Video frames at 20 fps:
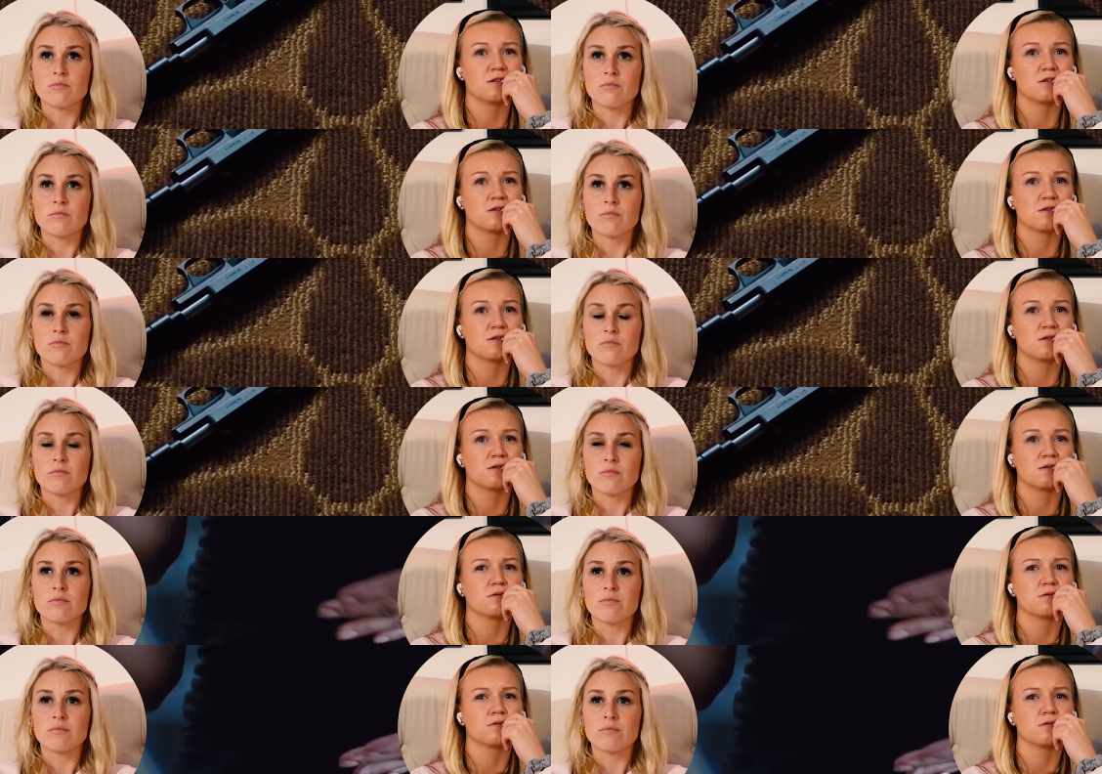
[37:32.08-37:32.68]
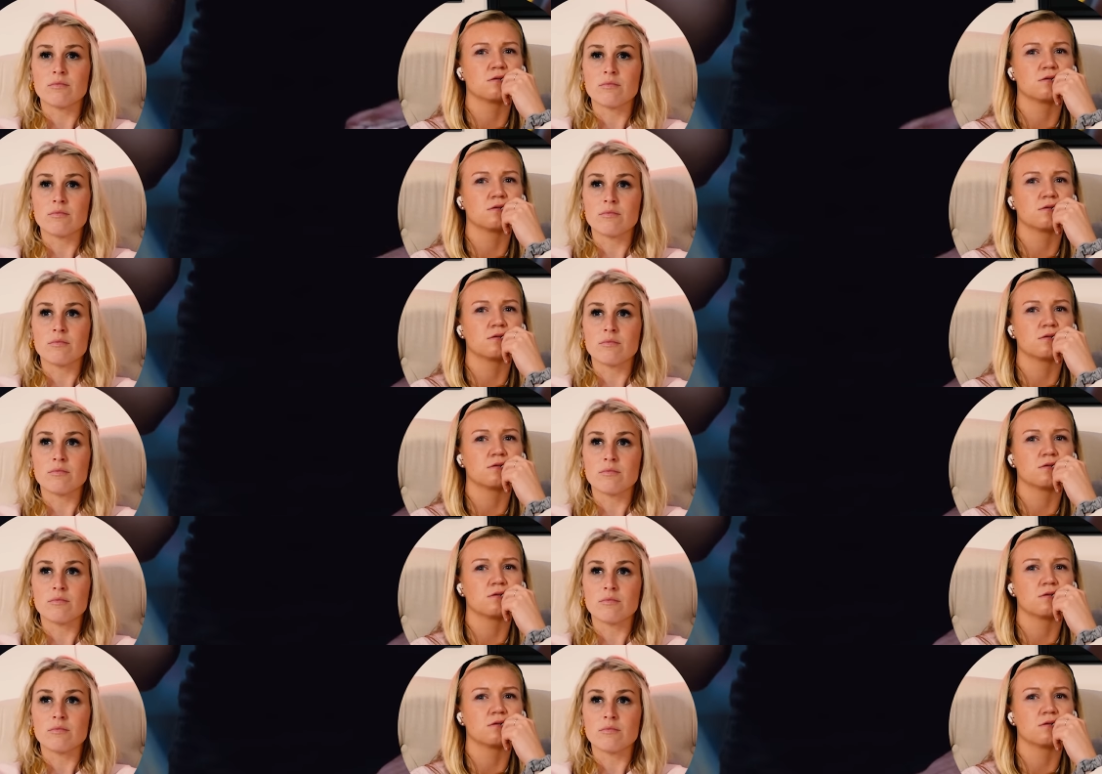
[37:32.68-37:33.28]

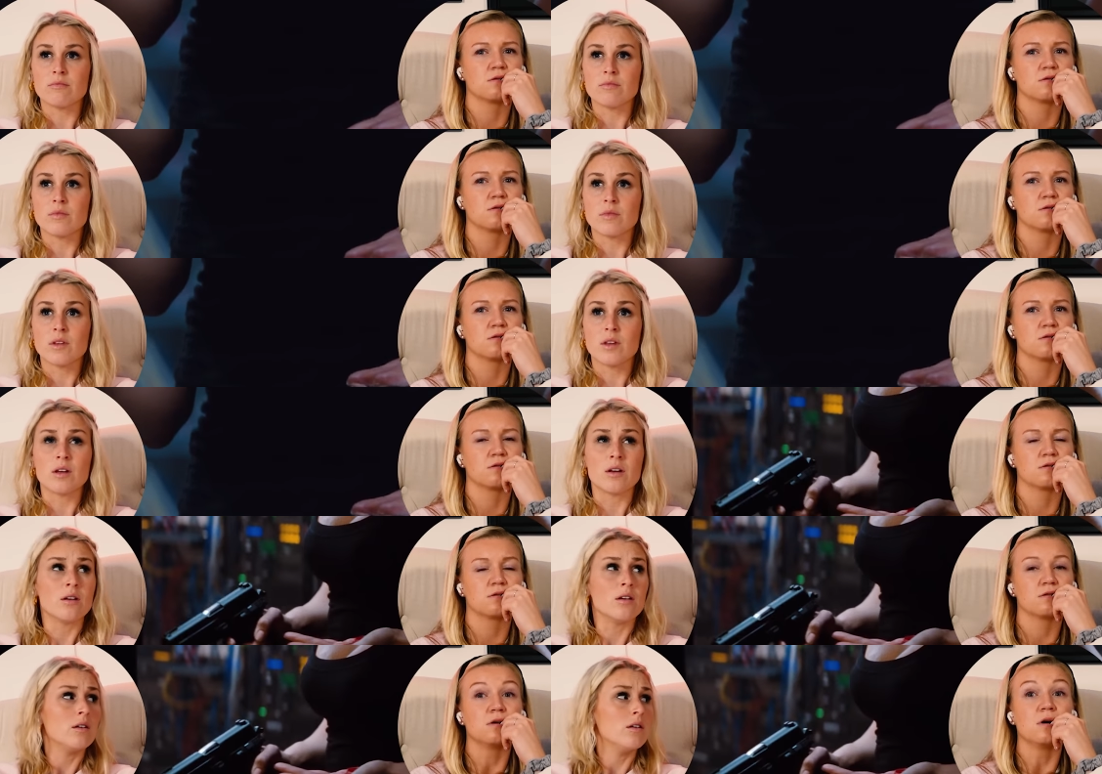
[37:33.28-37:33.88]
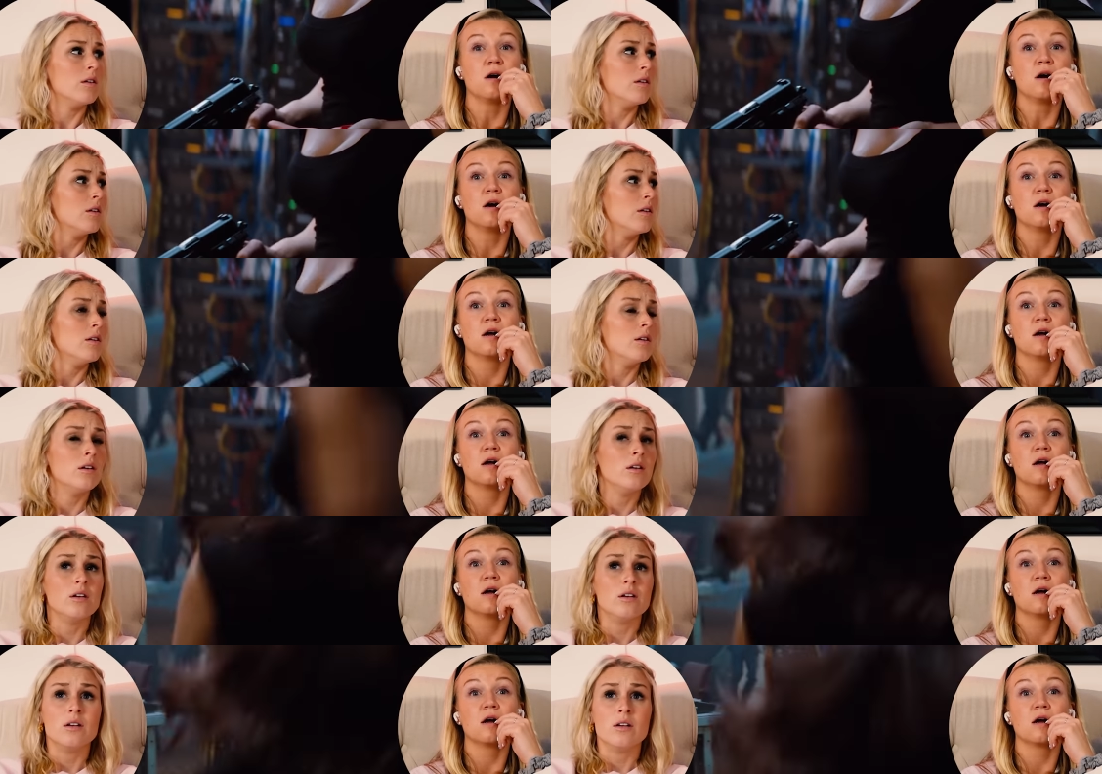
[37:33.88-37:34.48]

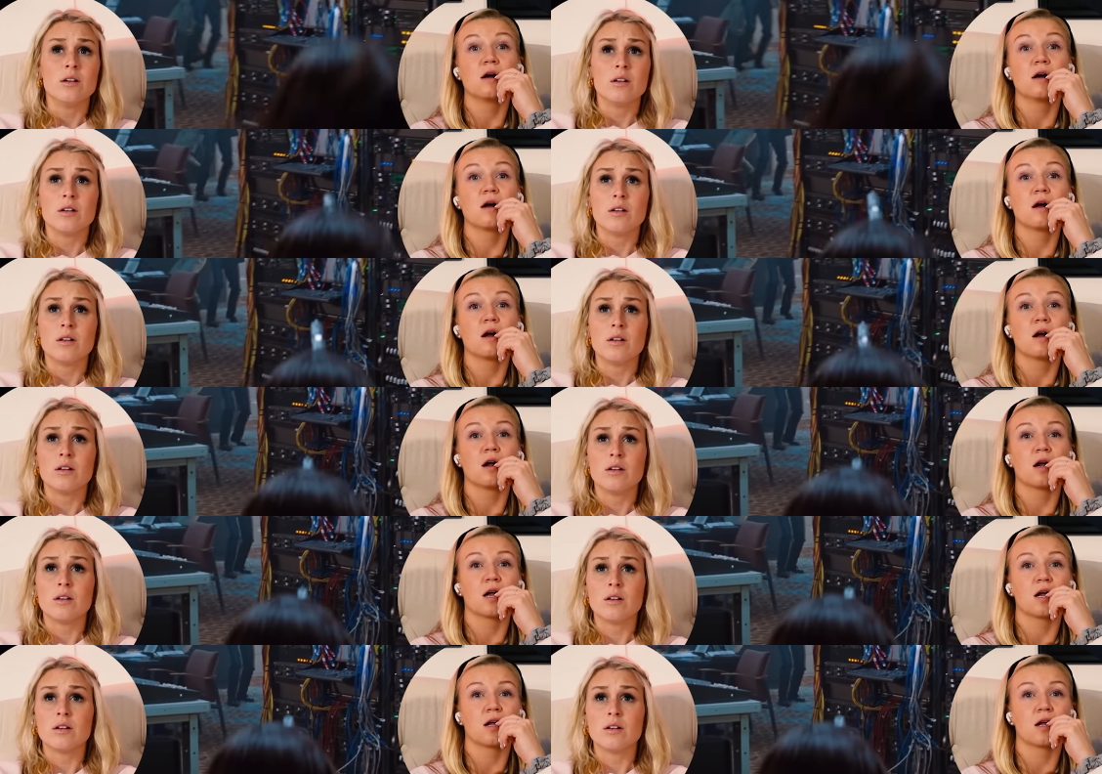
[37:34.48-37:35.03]
No one is speaking in this clip.